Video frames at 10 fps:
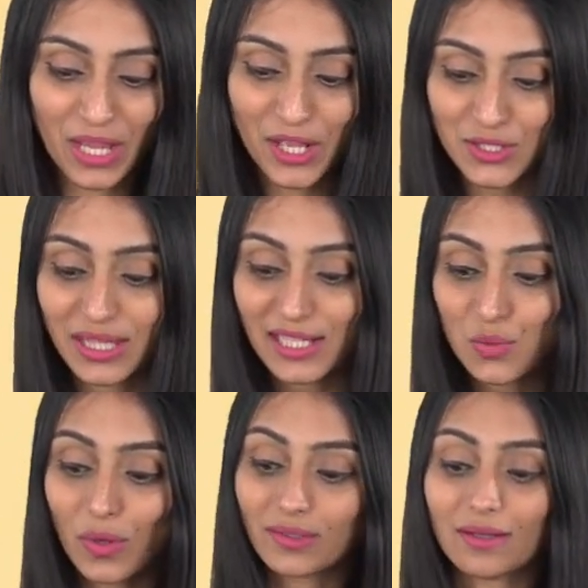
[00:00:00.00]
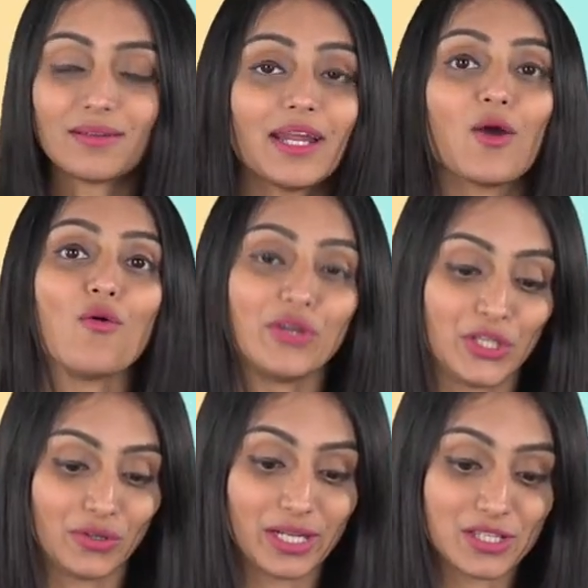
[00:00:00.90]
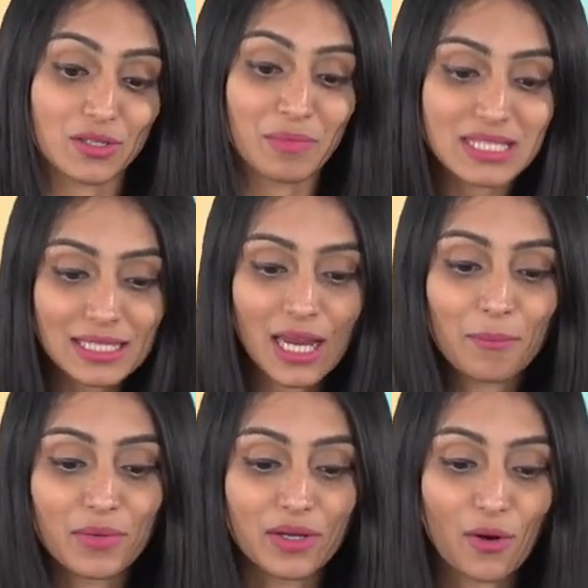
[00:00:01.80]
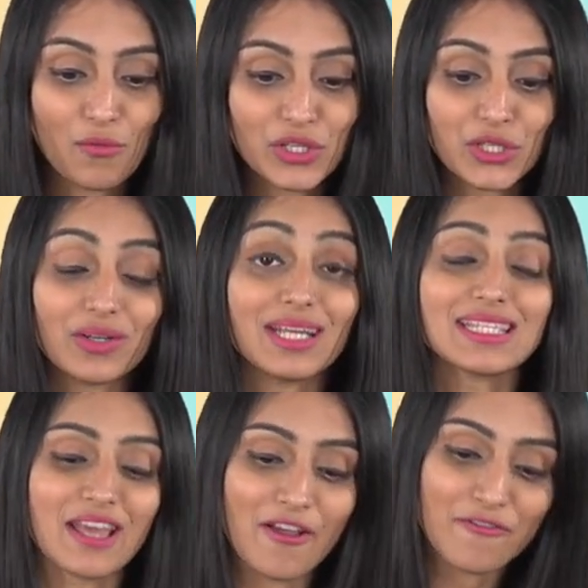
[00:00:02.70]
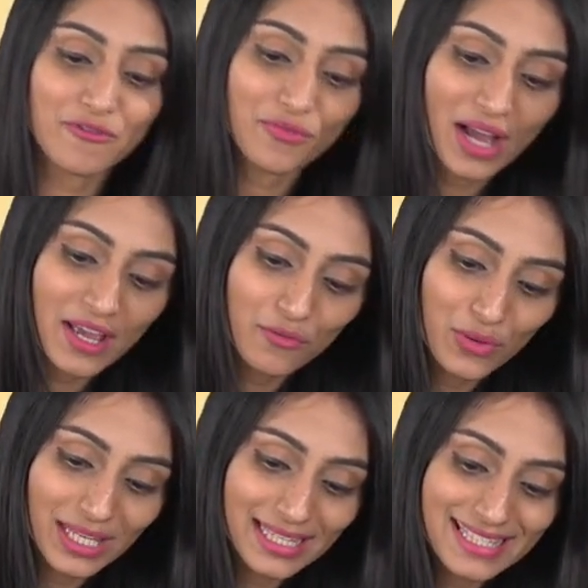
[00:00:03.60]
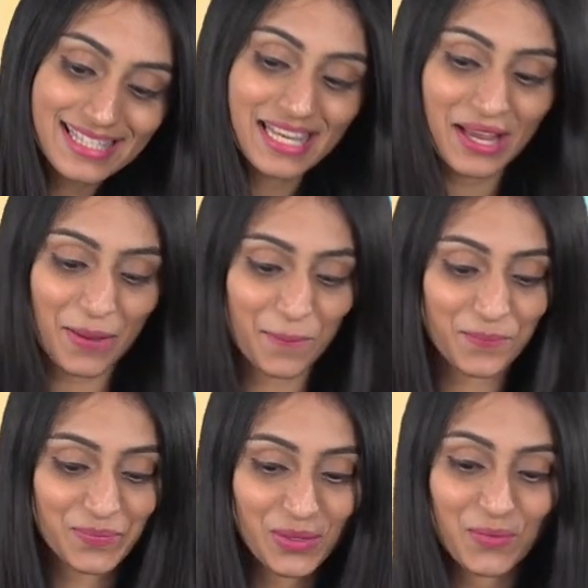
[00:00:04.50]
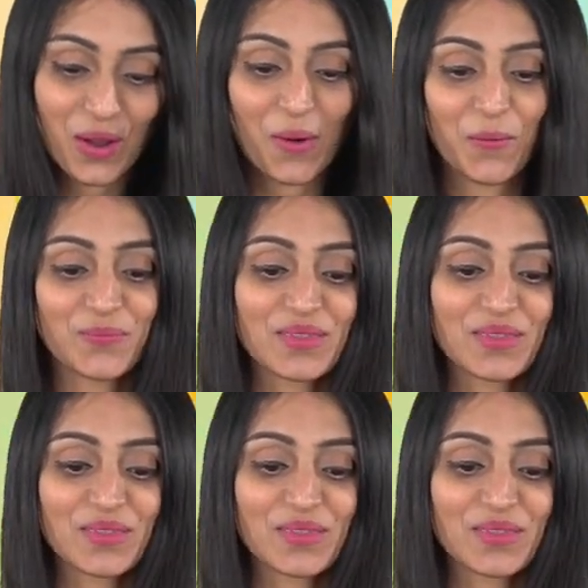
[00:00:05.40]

So that's what the trick over here is. So missing number over here is 5, we can say. Wow.